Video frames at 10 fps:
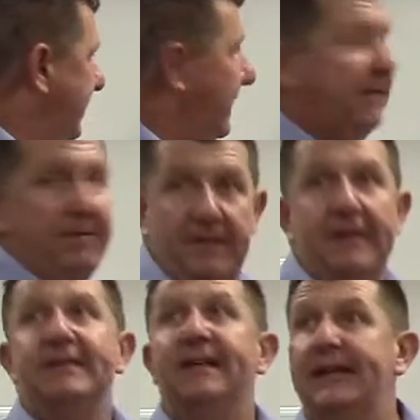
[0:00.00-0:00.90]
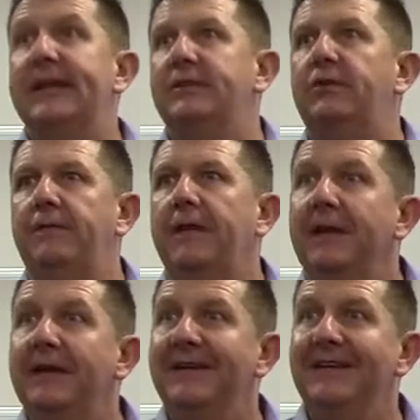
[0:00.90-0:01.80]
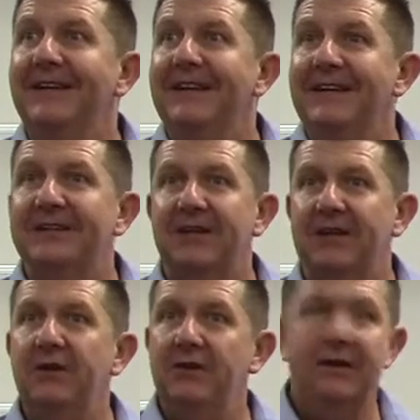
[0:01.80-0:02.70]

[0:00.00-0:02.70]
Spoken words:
Everything is a catastrophe. It's like your